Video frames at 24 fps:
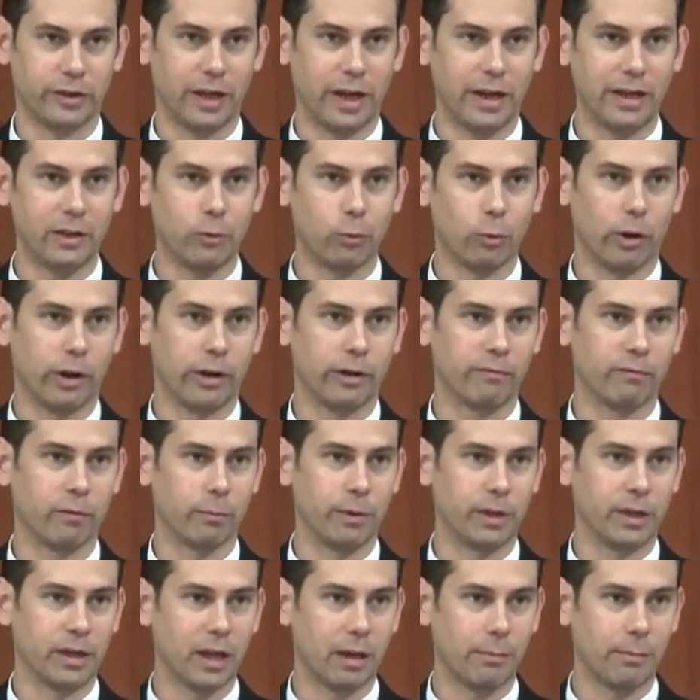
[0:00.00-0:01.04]
anyone for
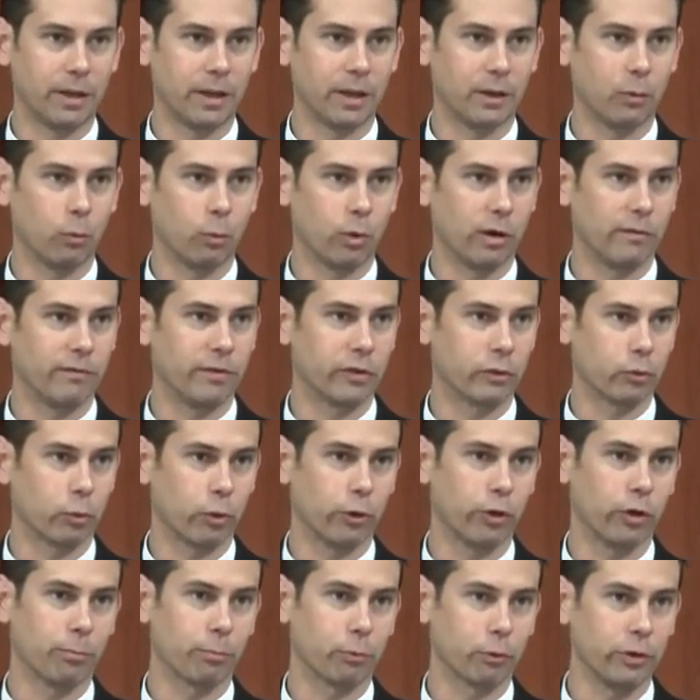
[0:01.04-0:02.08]
becoming one of his
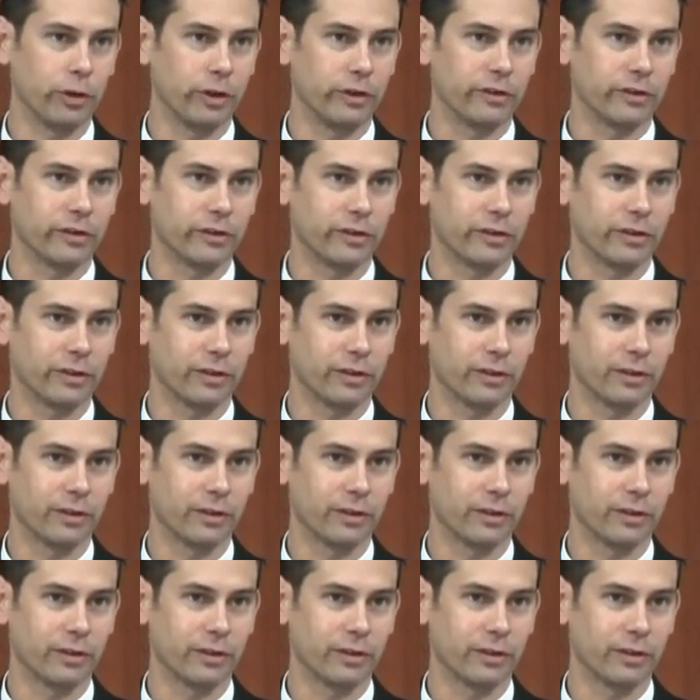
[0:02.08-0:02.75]
royal priests.